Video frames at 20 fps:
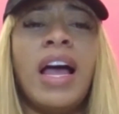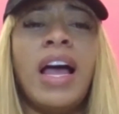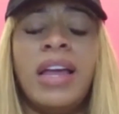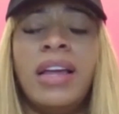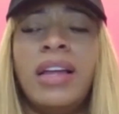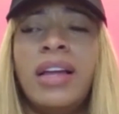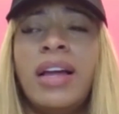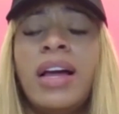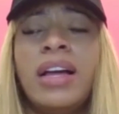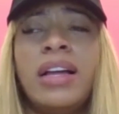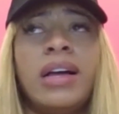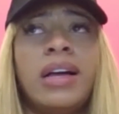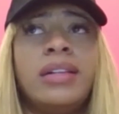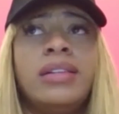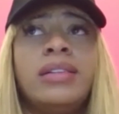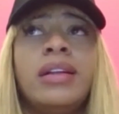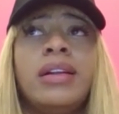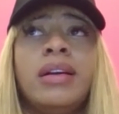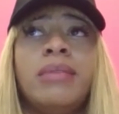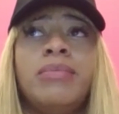
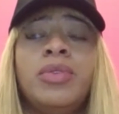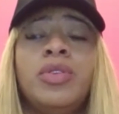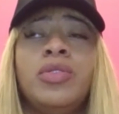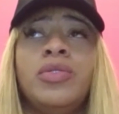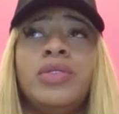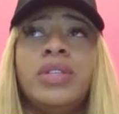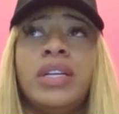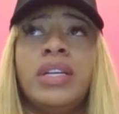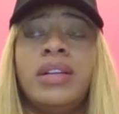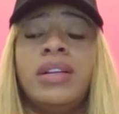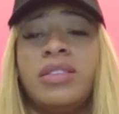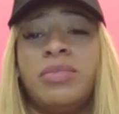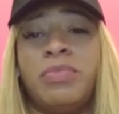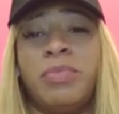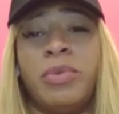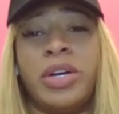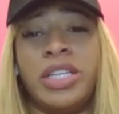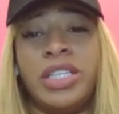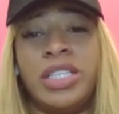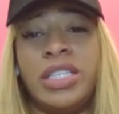using a
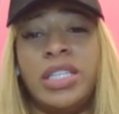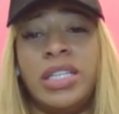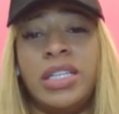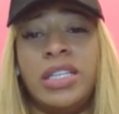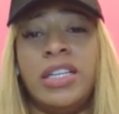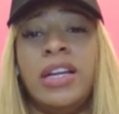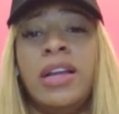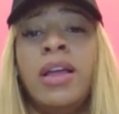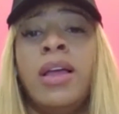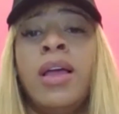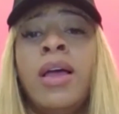spreadsheet.